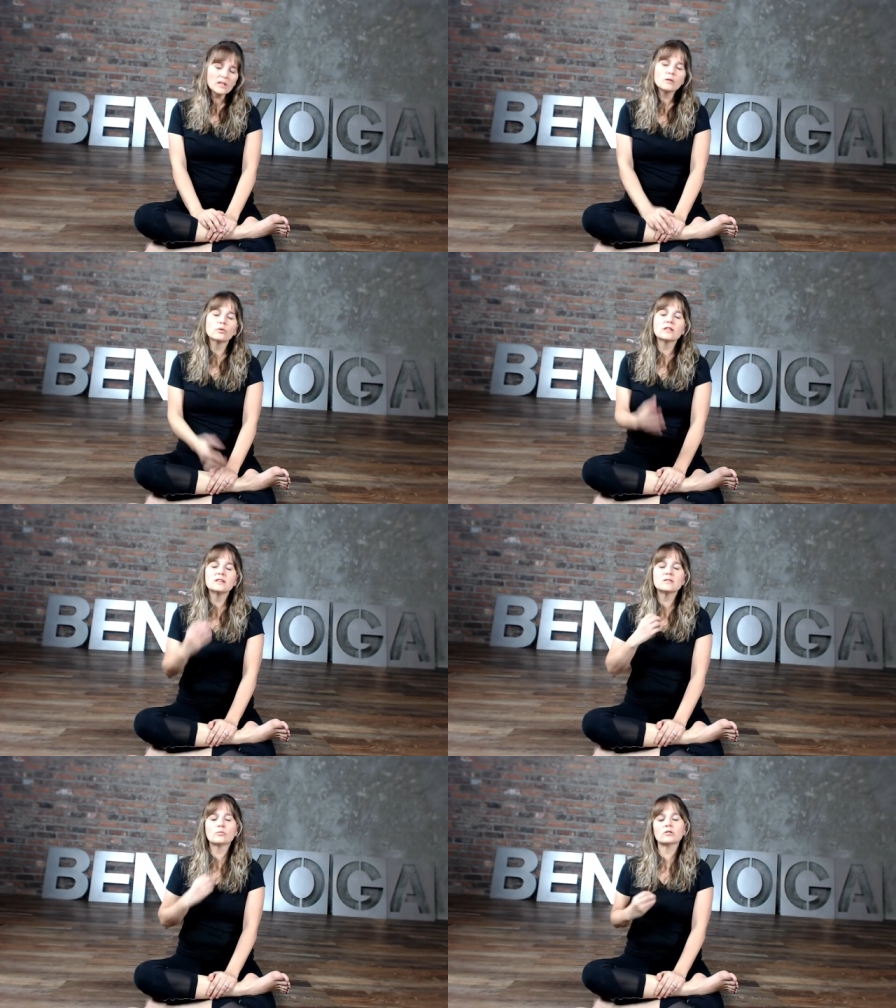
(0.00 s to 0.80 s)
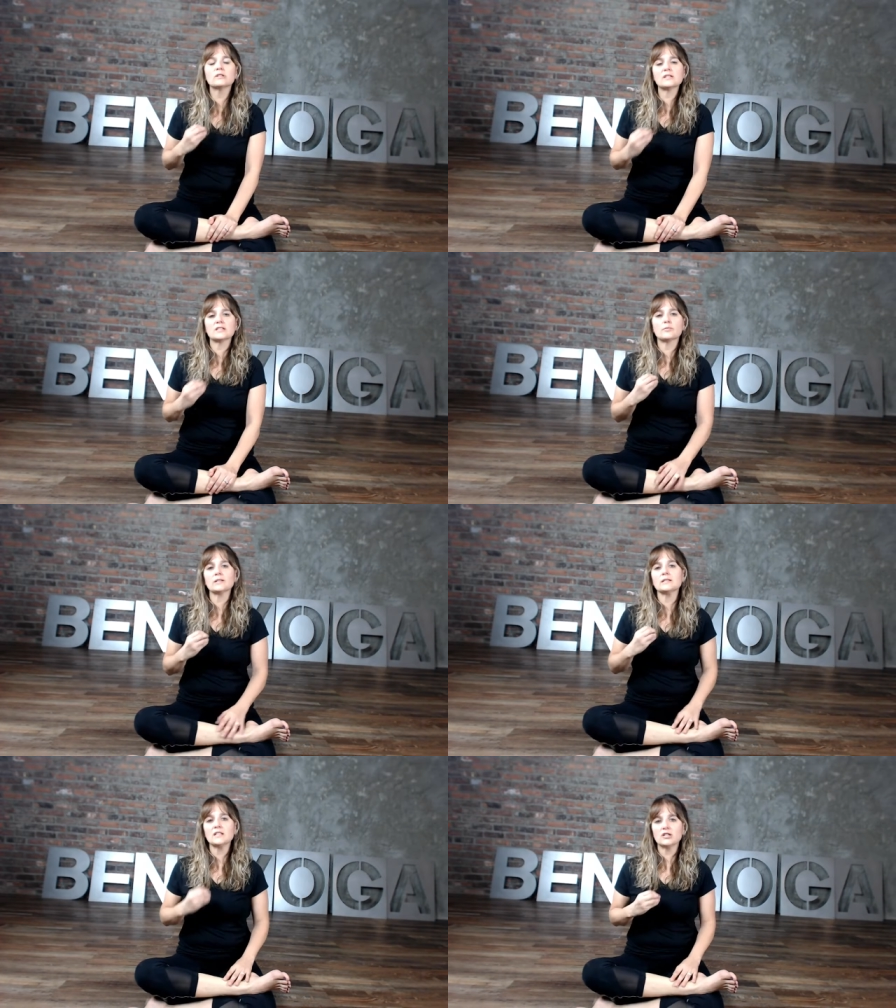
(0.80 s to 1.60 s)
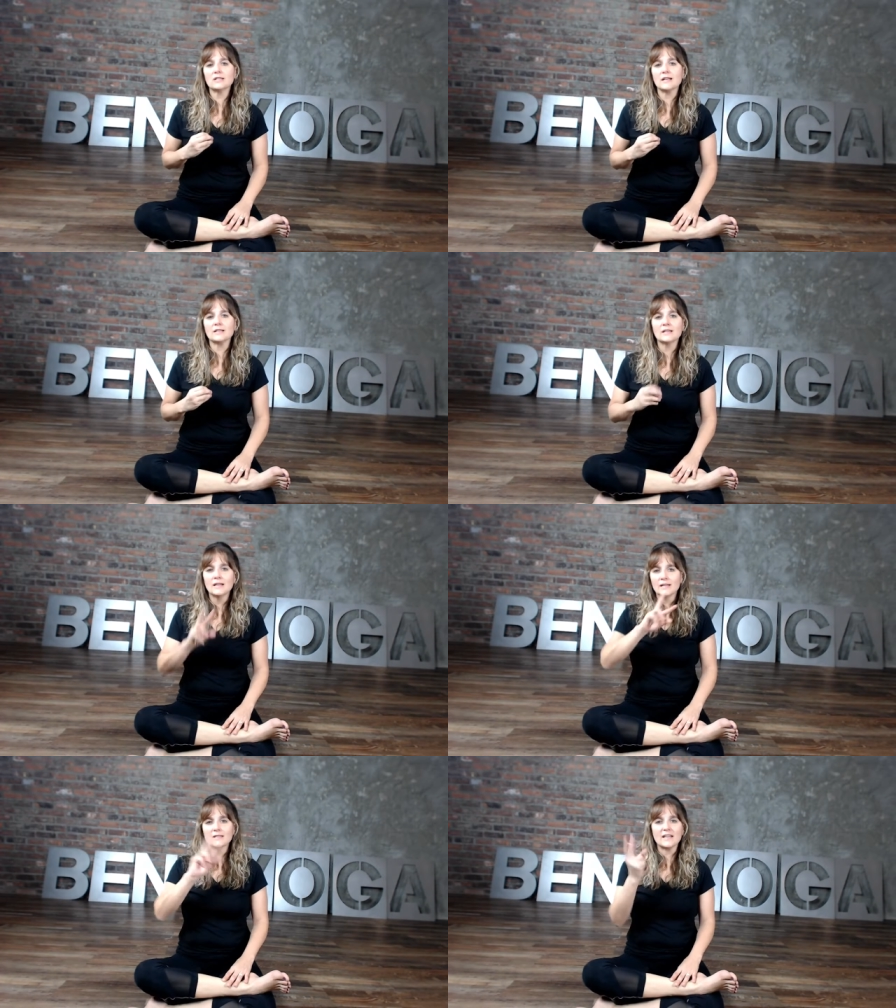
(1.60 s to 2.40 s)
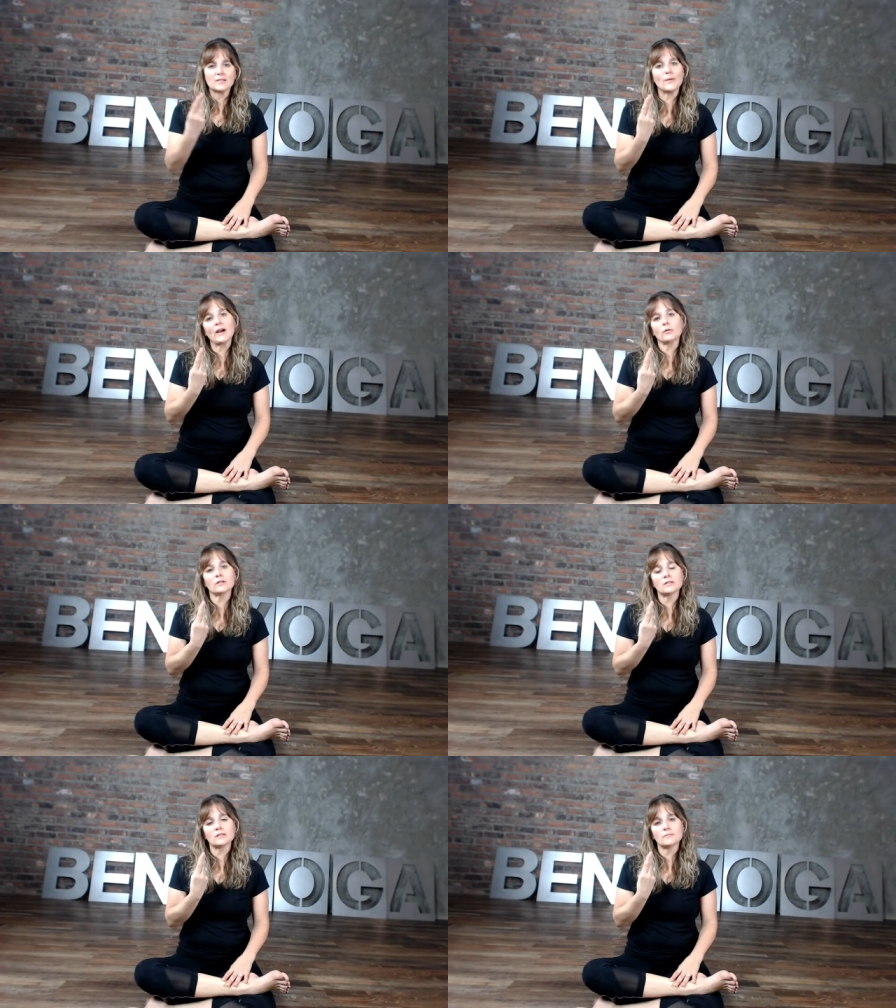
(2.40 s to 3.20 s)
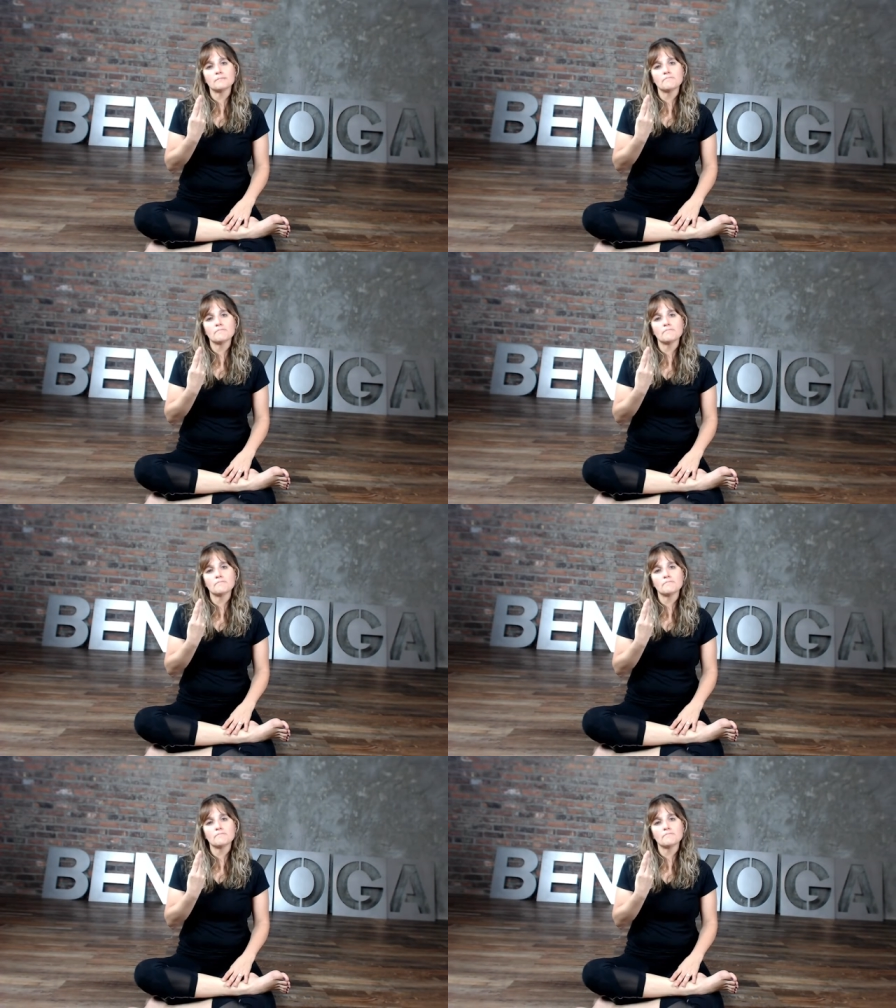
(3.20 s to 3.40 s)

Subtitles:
What this moral discipline teaches us is that's backwards.